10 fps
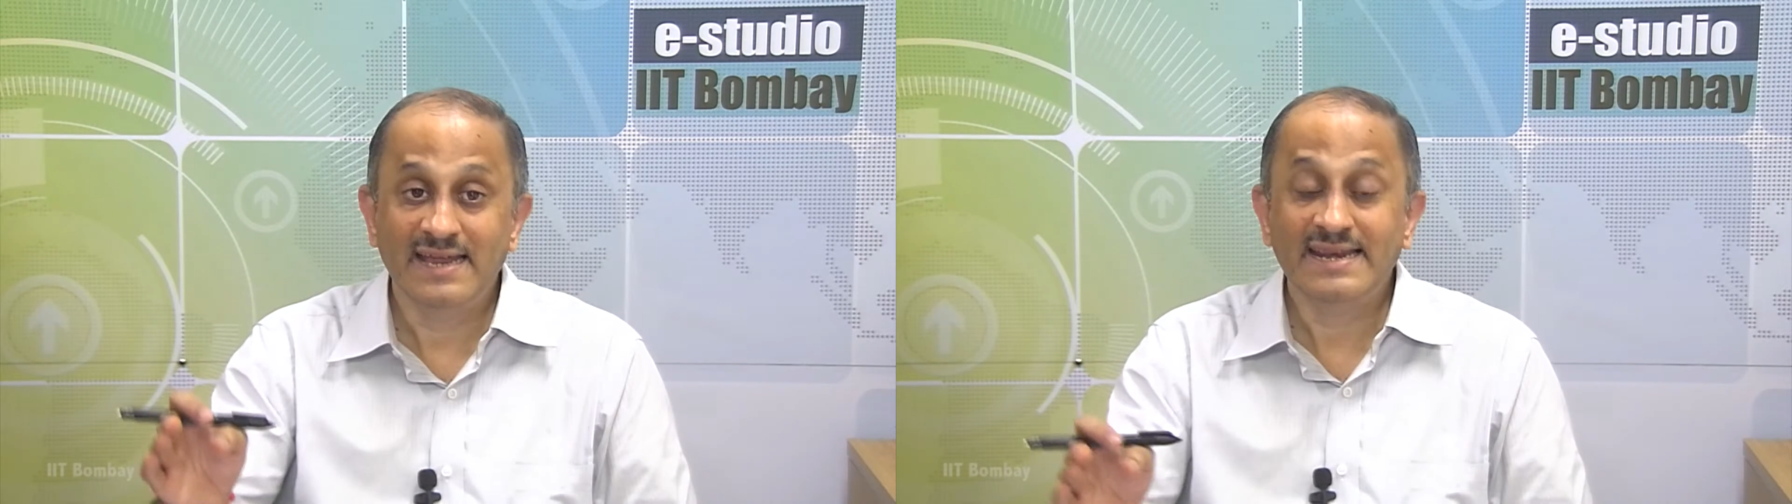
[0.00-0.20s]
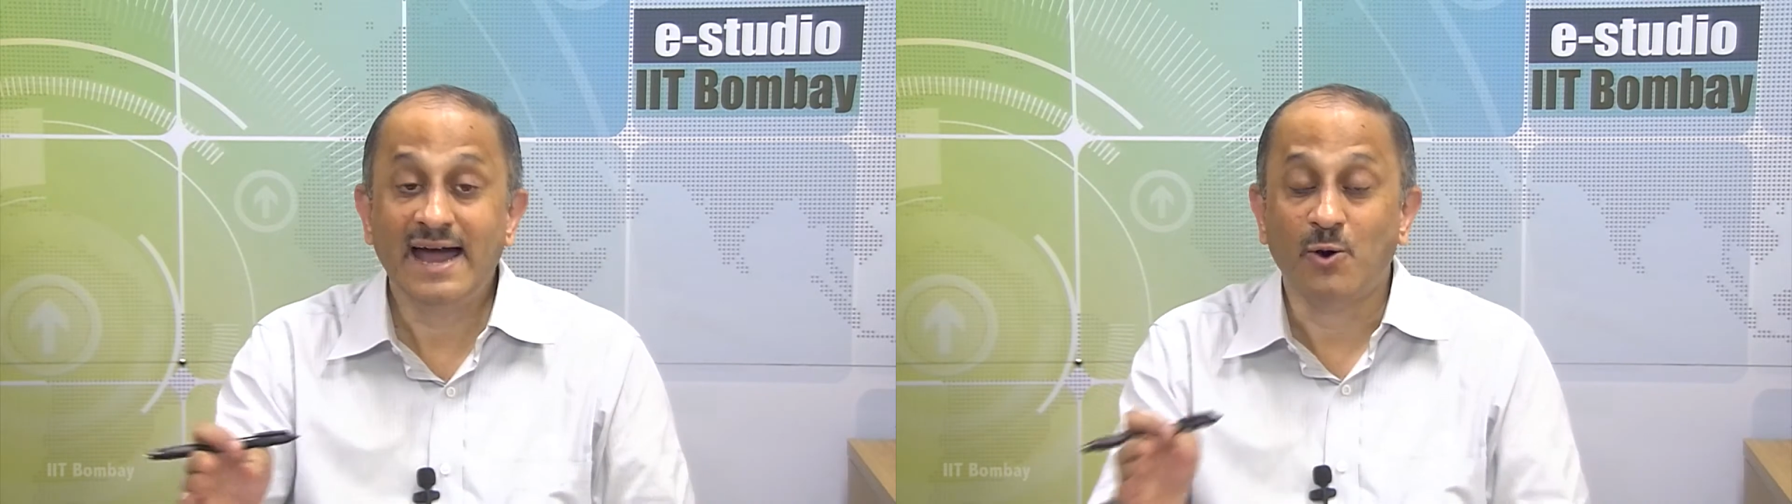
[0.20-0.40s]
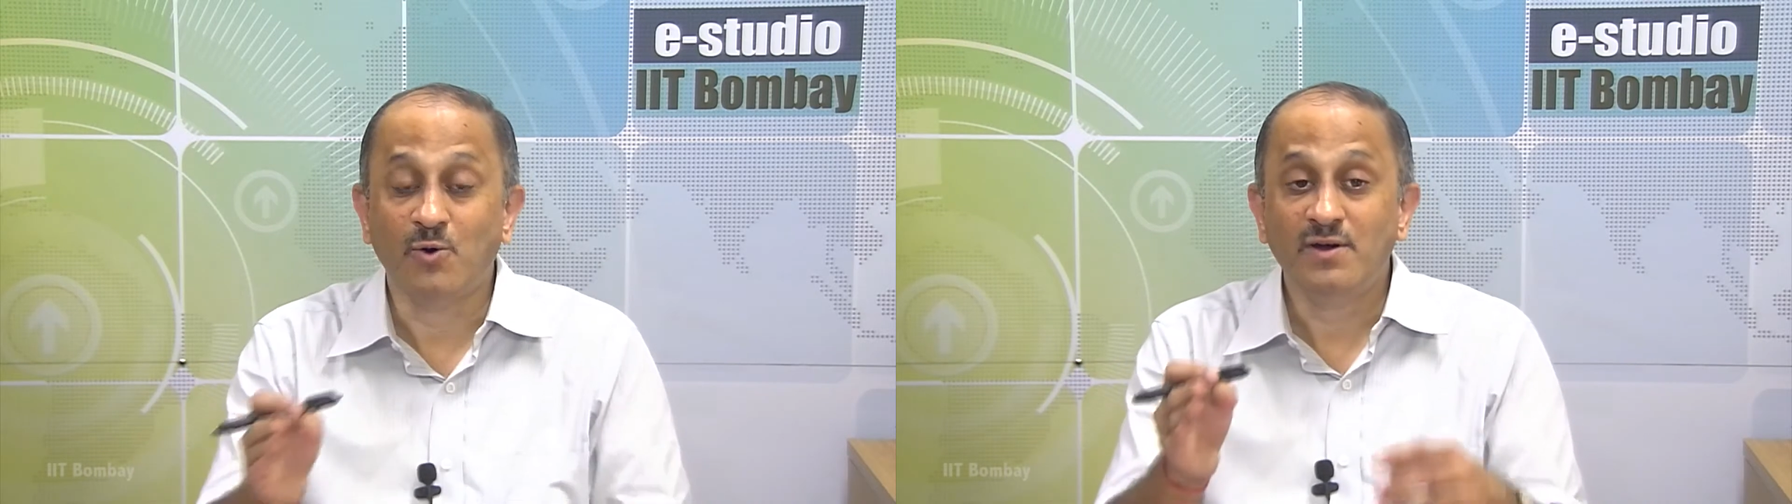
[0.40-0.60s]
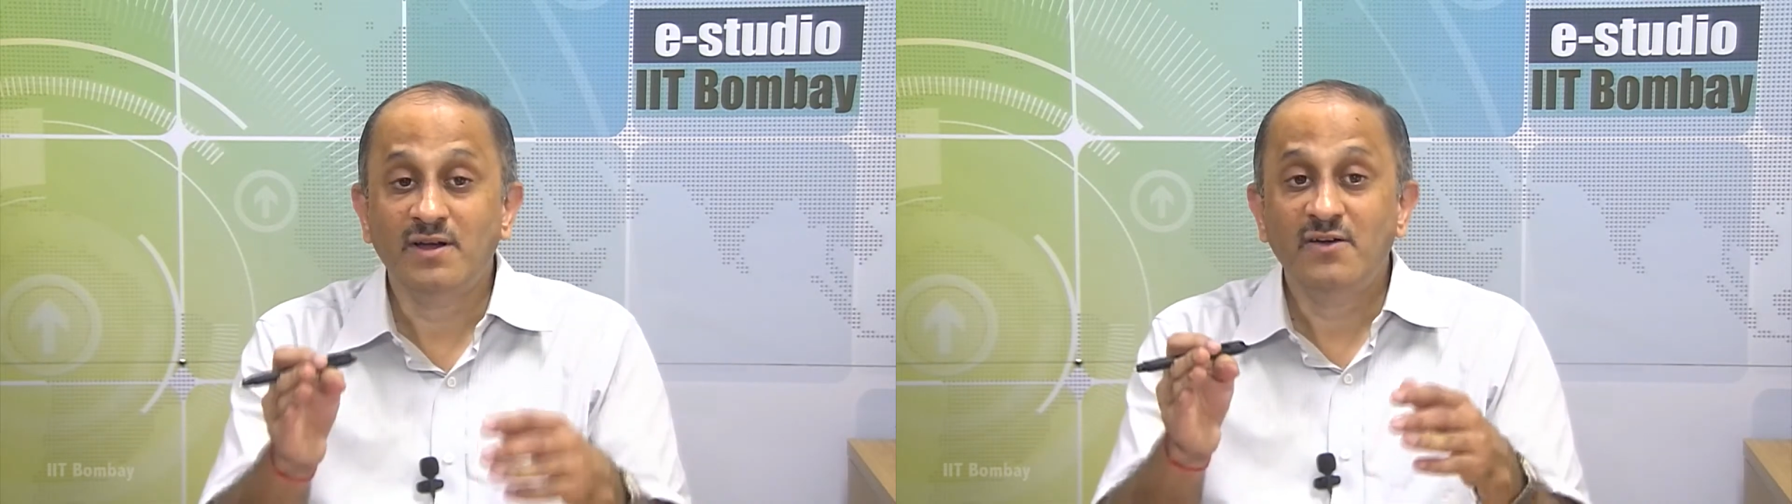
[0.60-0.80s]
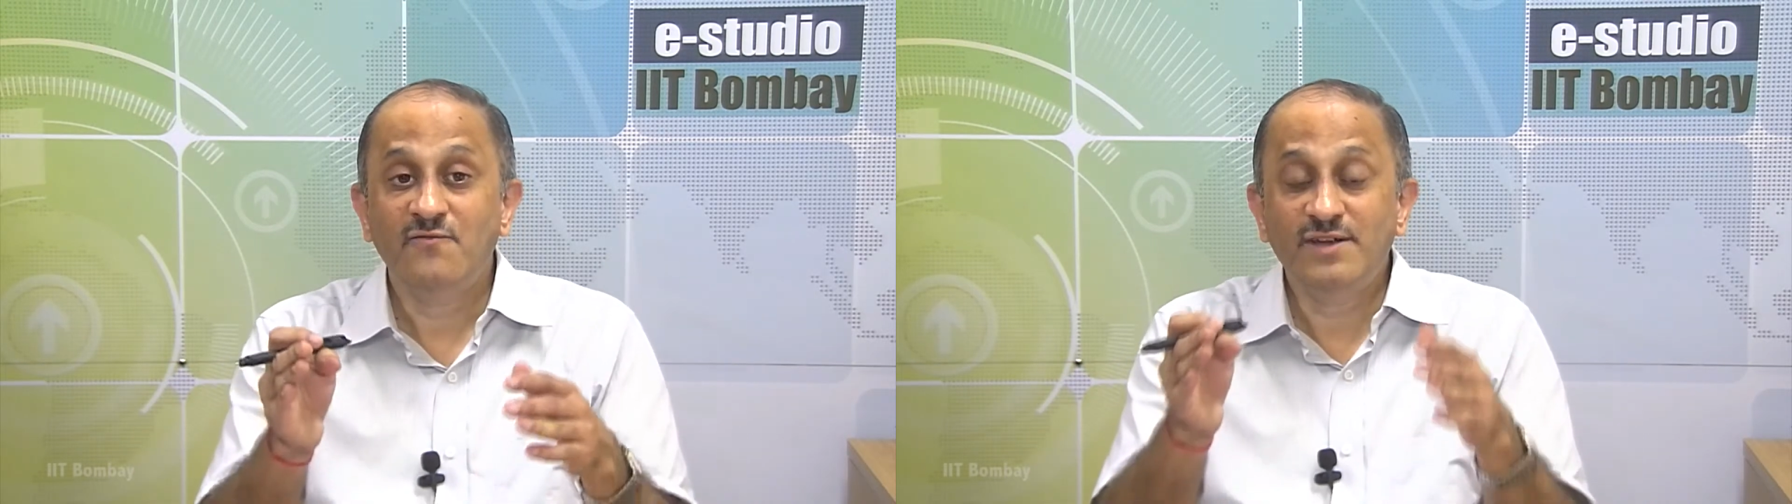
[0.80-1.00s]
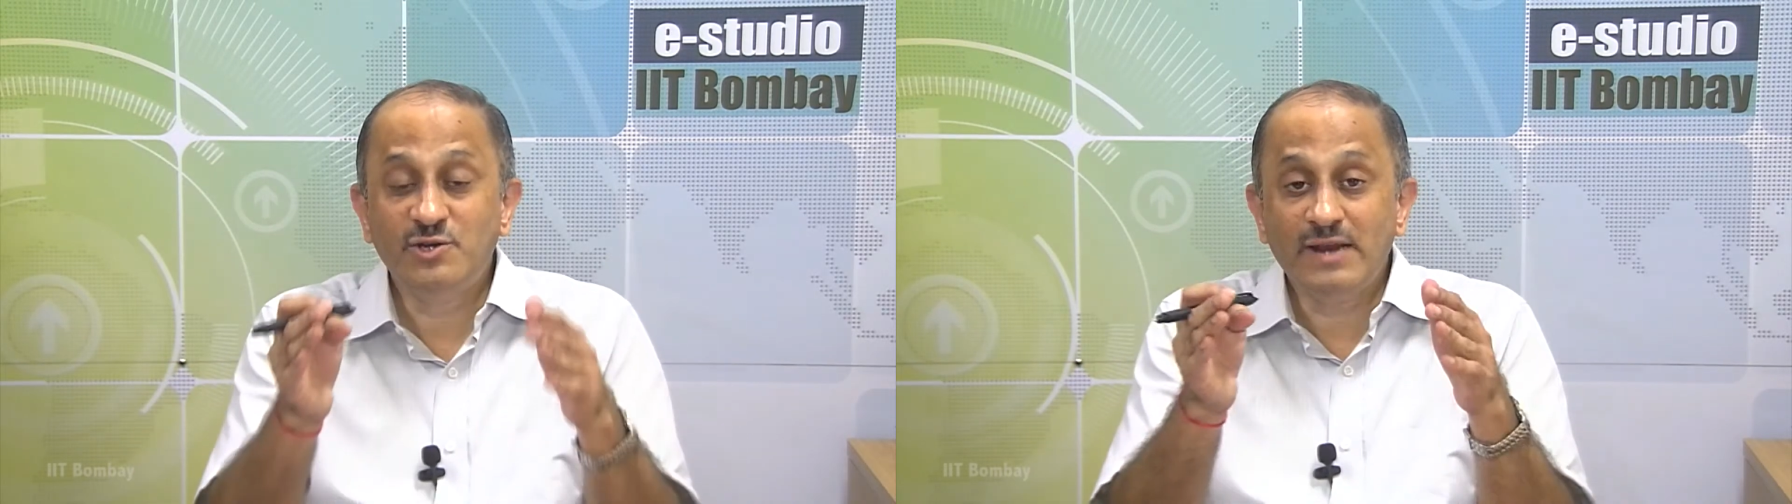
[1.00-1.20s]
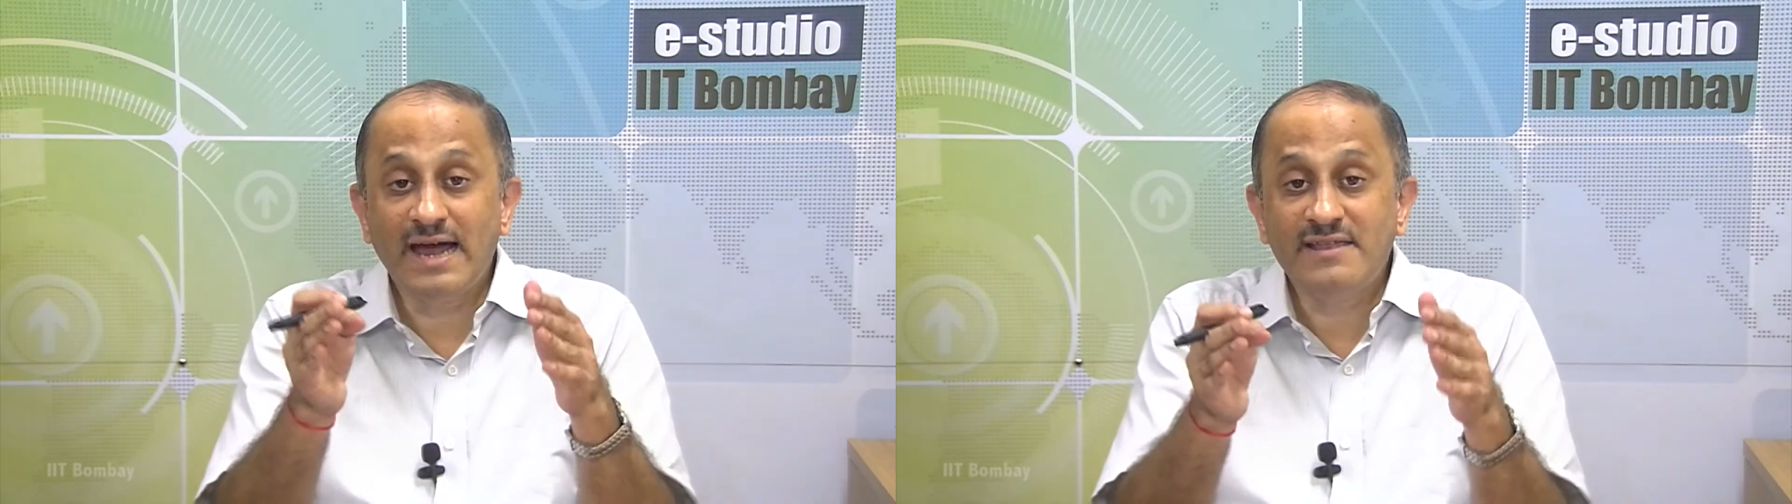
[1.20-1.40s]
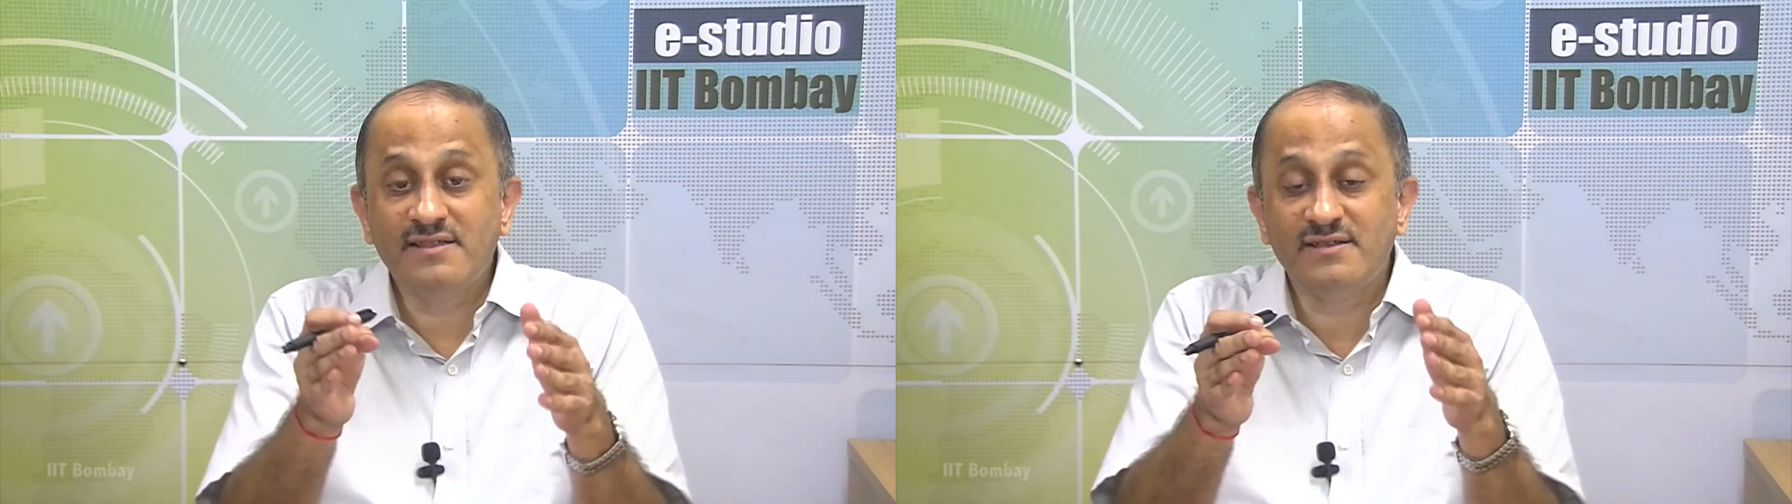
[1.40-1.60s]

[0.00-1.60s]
Now, visualize a